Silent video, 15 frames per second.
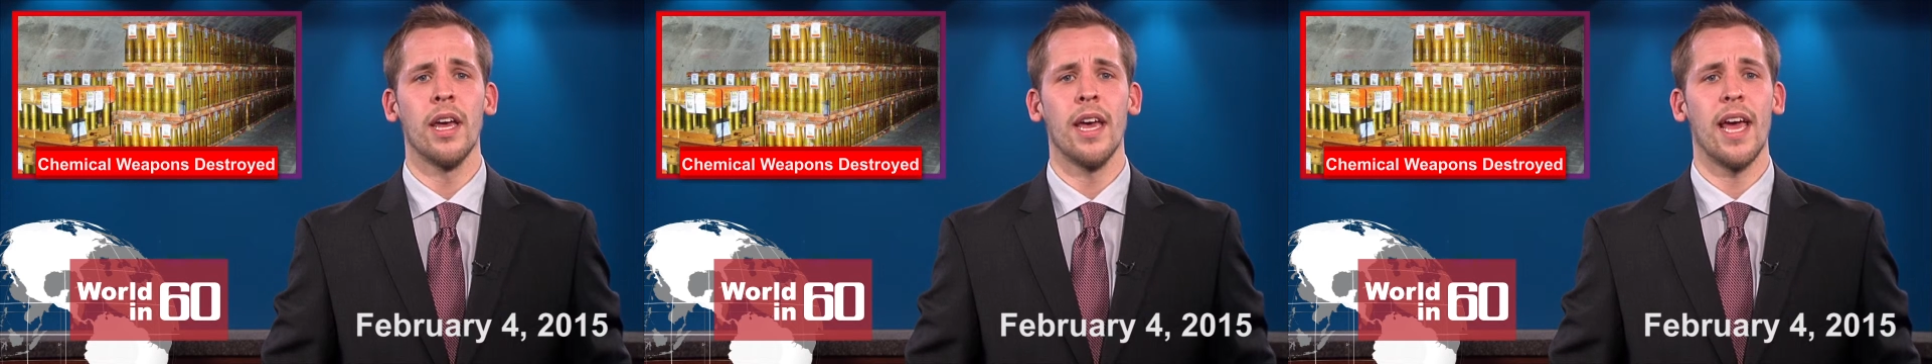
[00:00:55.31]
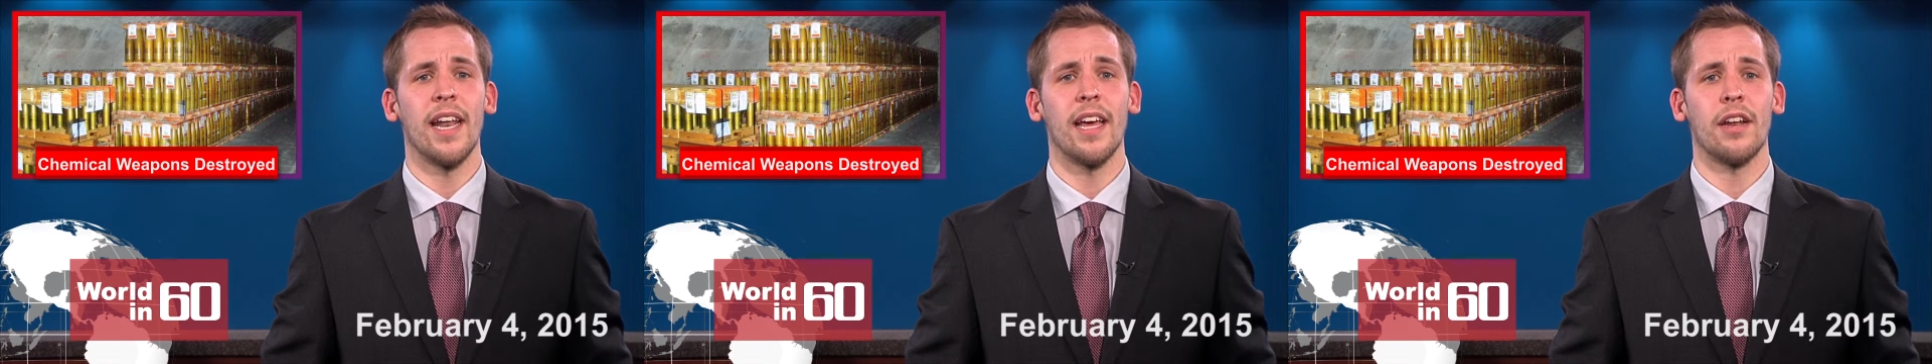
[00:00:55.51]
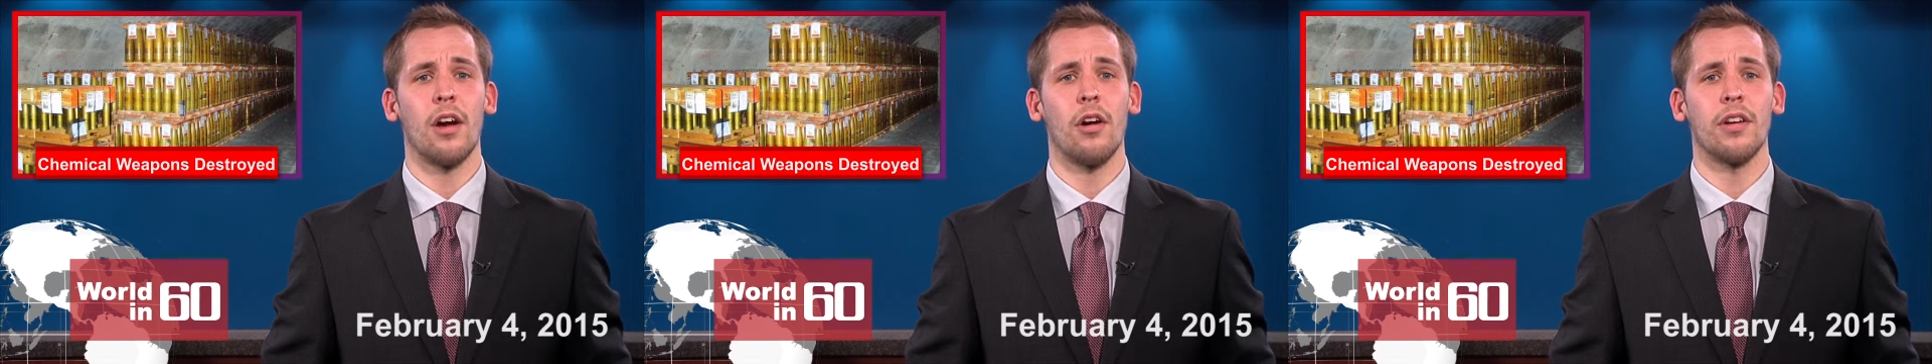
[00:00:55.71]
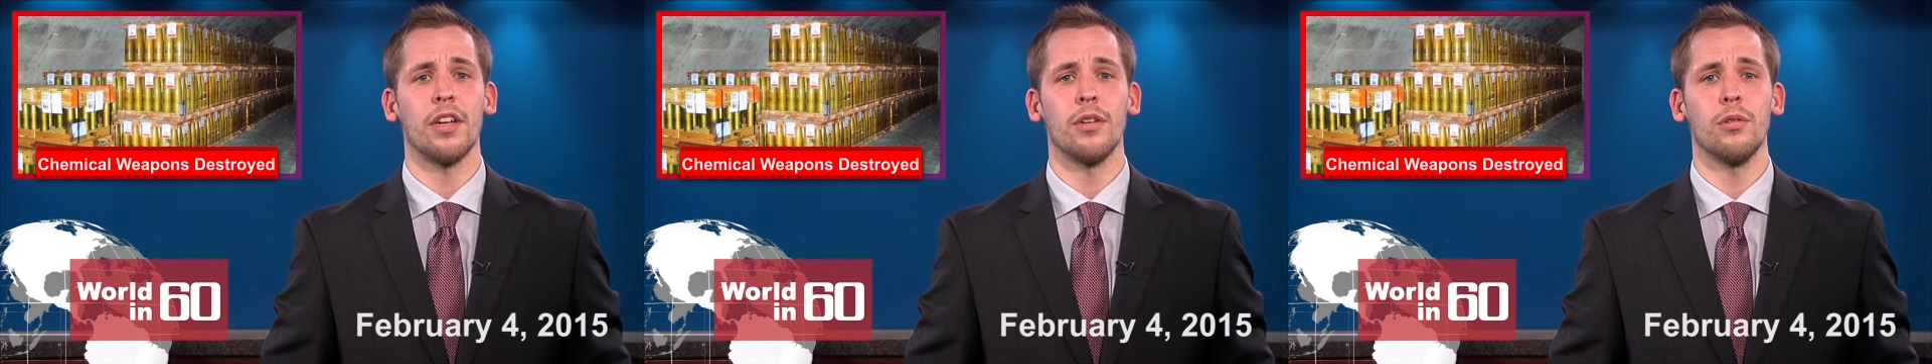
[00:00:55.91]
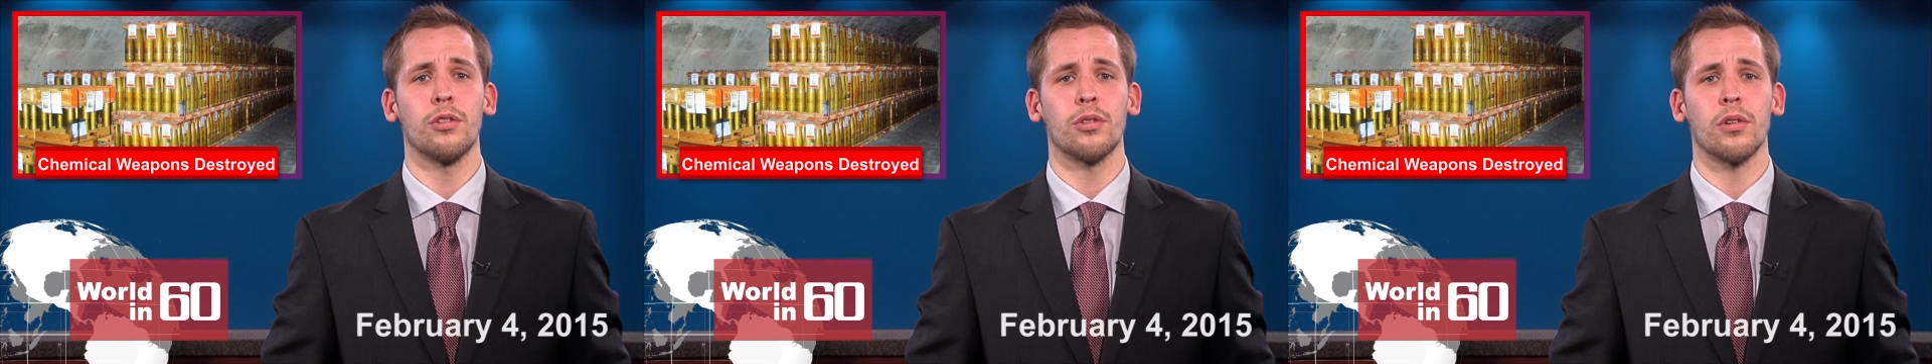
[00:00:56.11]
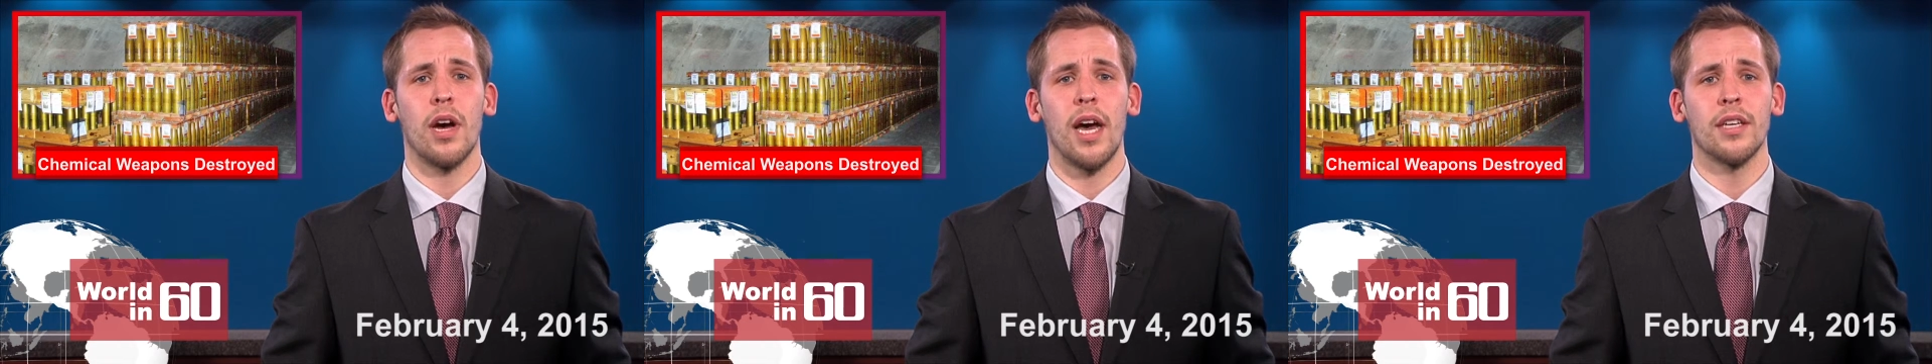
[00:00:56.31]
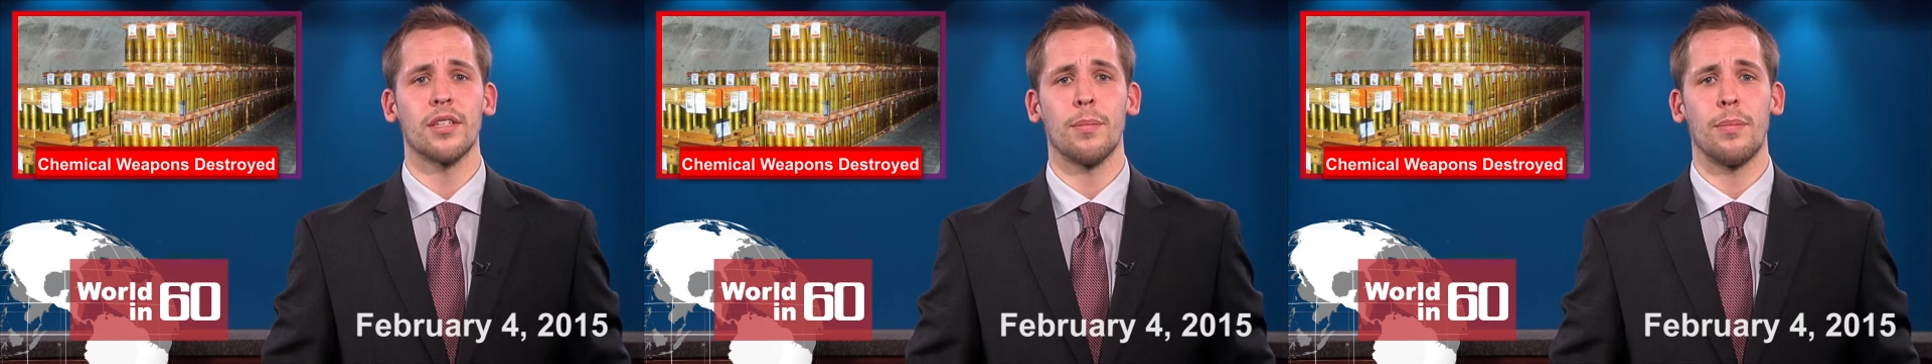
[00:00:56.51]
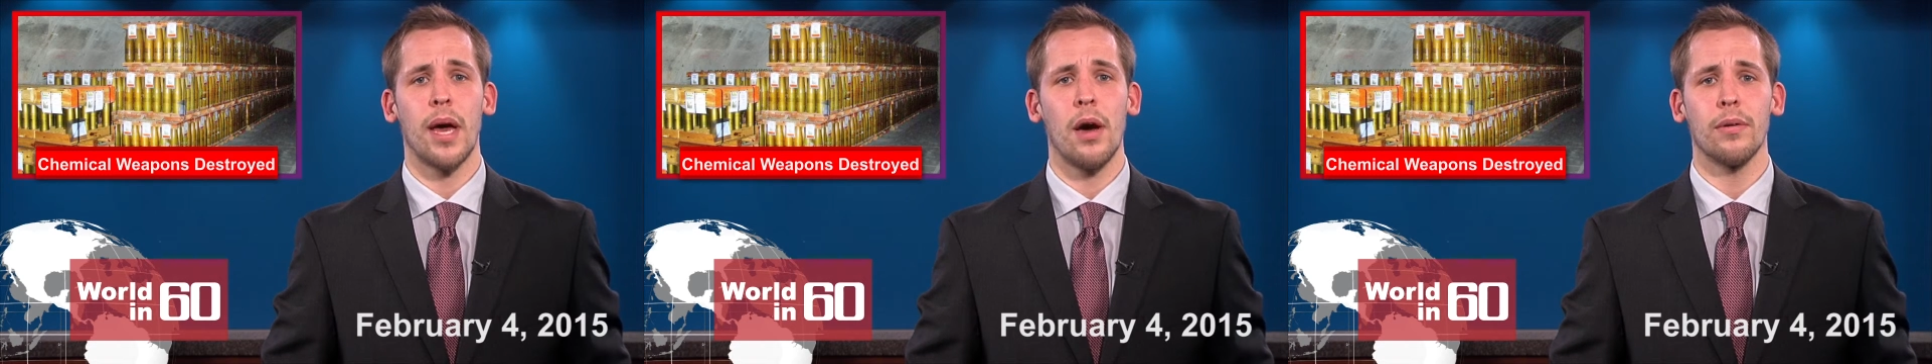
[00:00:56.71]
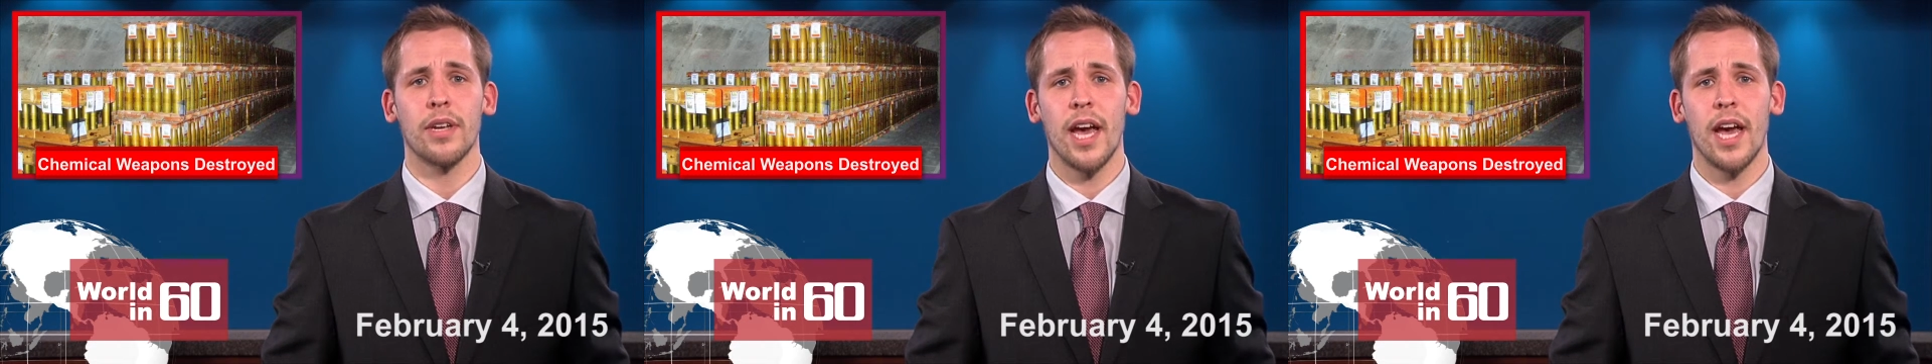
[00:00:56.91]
and had already neutralized about